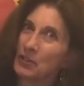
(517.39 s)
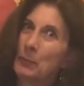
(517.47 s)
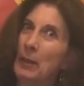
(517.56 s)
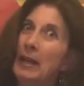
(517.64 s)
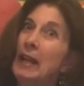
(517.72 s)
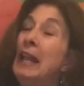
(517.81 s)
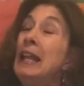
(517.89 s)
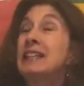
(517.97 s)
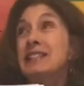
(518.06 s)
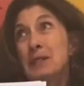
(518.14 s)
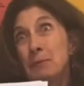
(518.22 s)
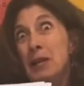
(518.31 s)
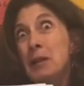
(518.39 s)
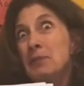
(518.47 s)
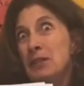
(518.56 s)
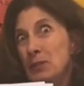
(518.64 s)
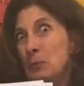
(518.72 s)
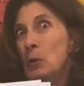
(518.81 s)
but sometimes
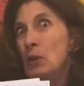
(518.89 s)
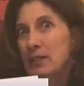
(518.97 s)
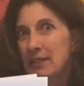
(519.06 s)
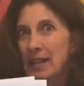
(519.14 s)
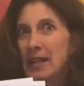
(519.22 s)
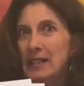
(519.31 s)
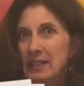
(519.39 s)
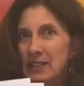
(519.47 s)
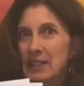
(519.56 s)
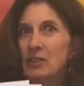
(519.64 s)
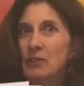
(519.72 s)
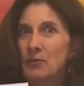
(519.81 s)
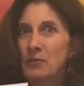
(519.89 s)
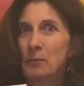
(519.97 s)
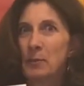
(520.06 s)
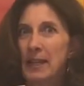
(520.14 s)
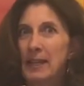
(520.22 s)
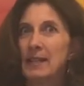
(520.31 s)
it's more exciting to learn from
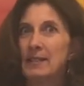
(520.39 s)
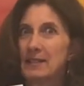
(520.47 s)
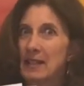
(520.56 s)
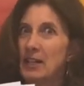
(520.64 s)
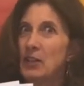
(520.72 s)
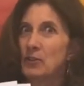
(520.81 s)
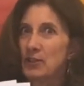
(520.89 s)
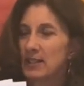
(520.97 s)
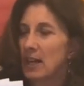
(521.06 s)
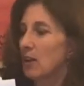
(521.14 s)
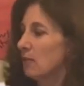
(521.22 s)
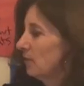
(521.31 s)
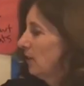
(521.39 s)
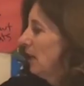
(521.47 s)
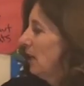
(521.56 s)
kids like yourself.